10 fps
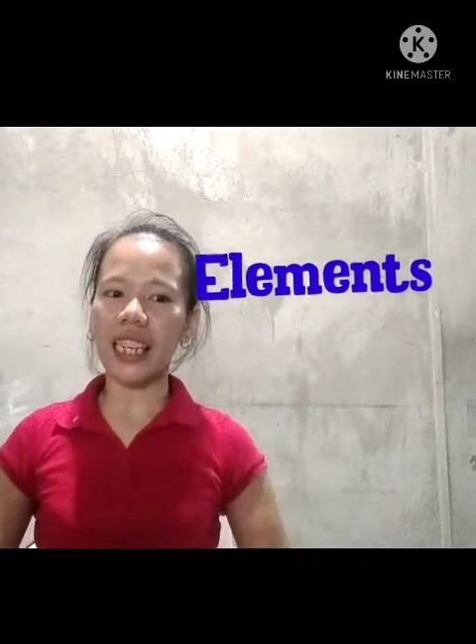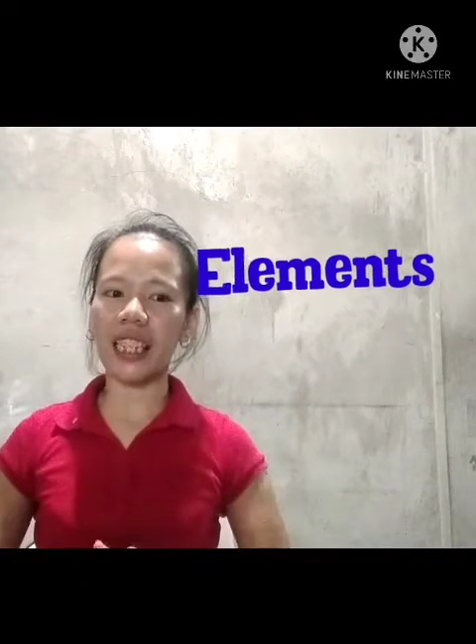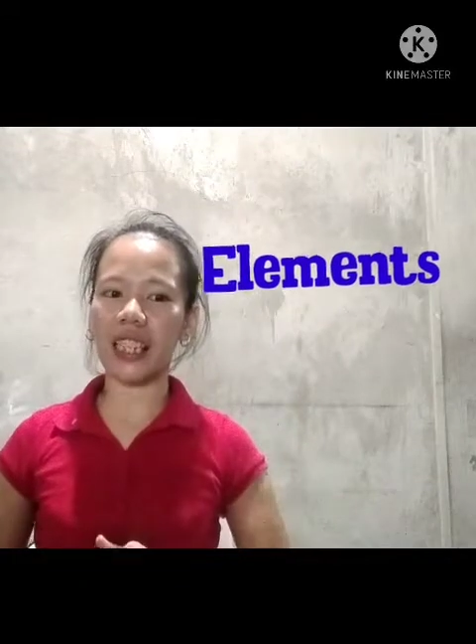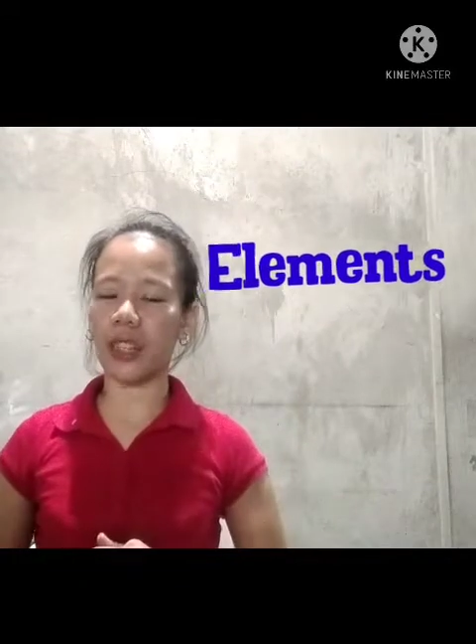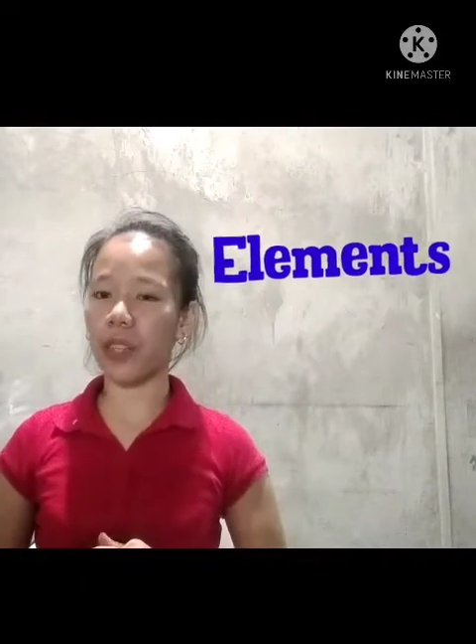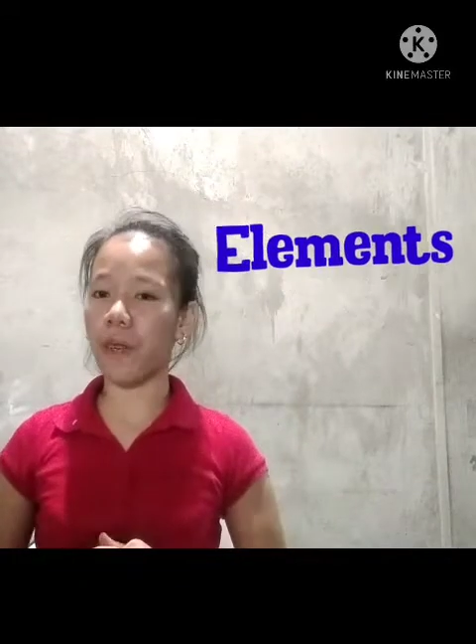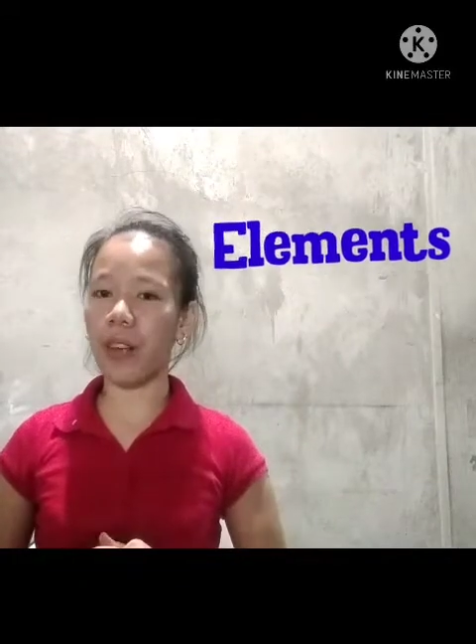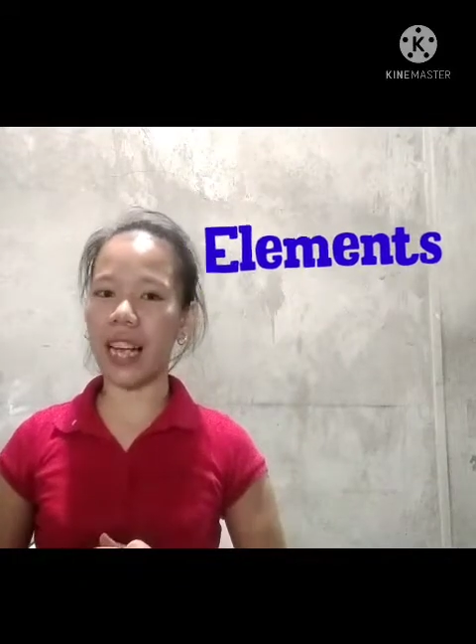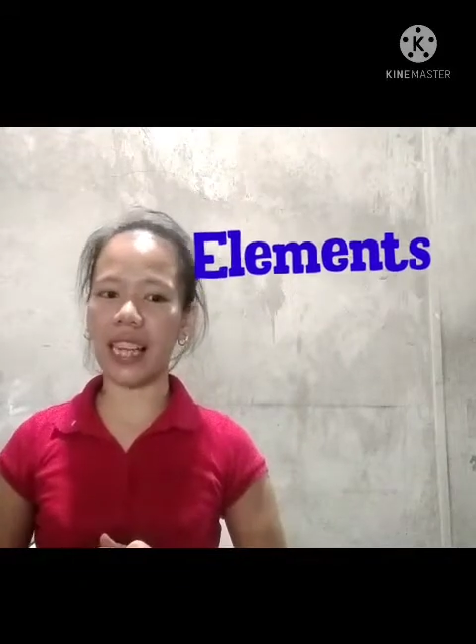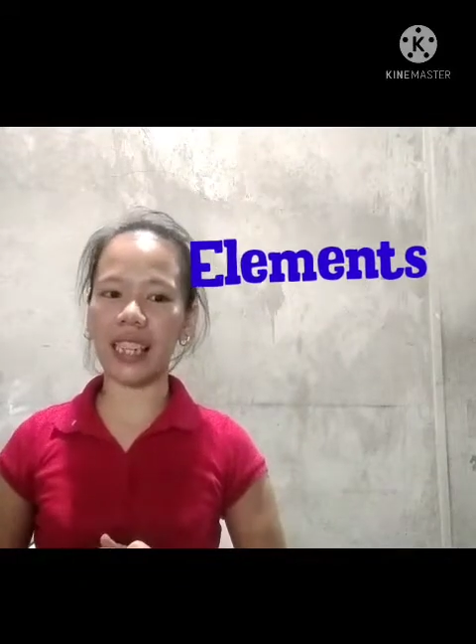It
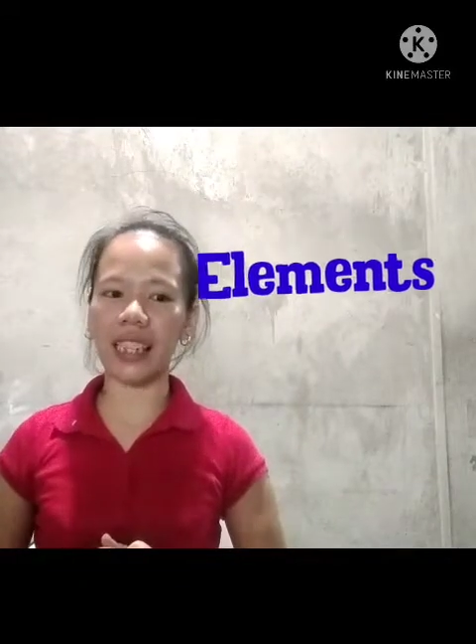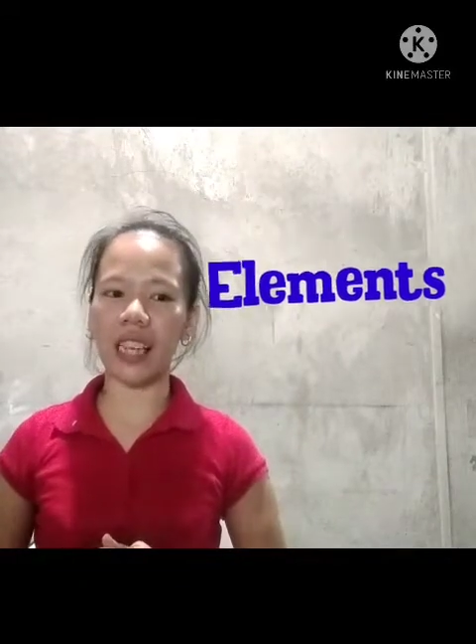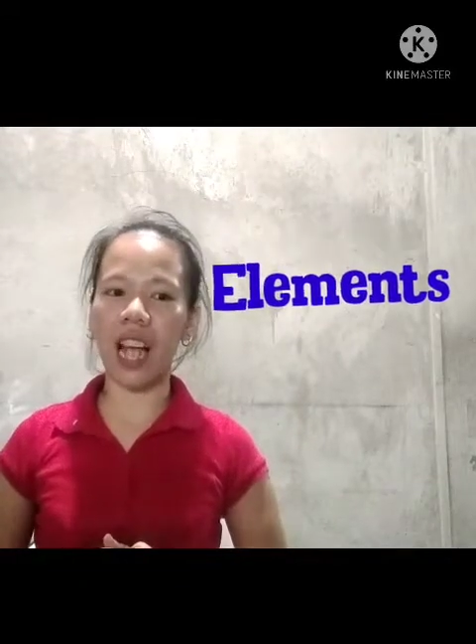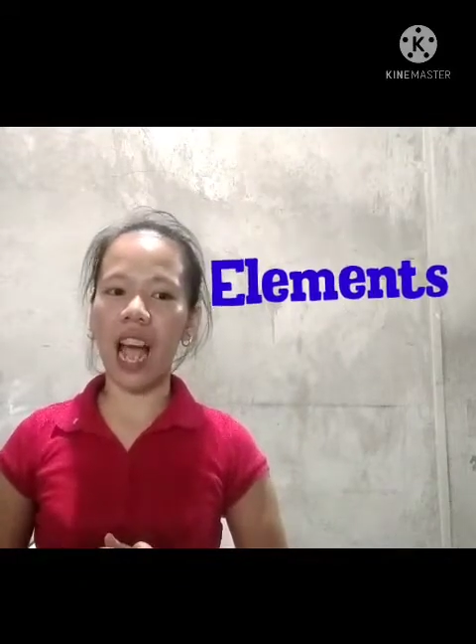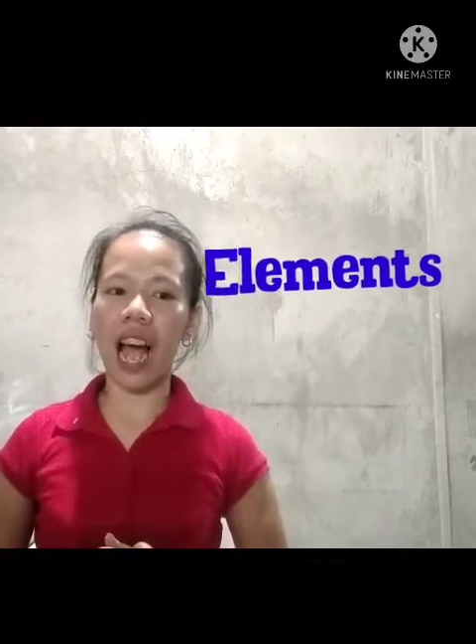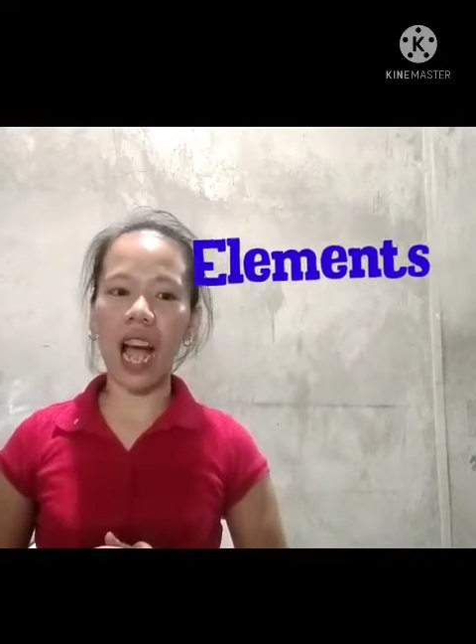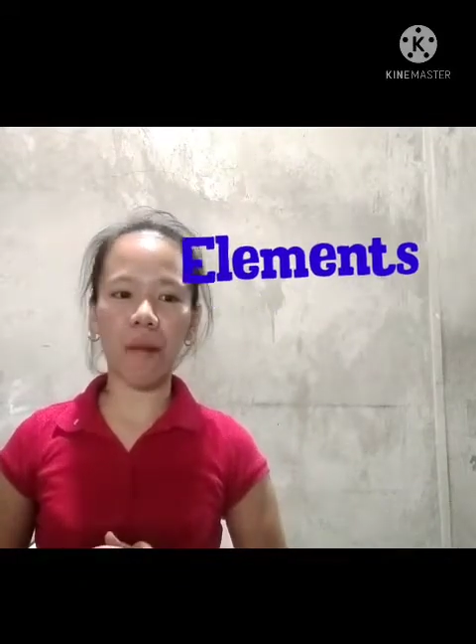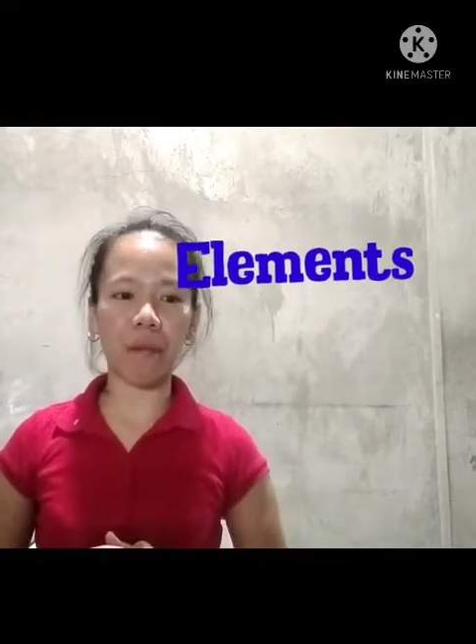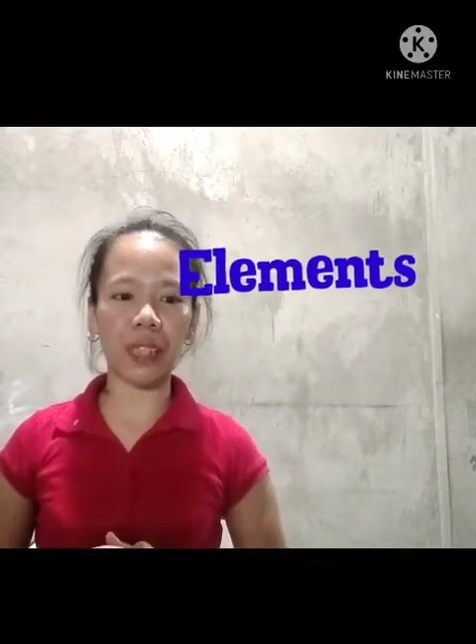served as a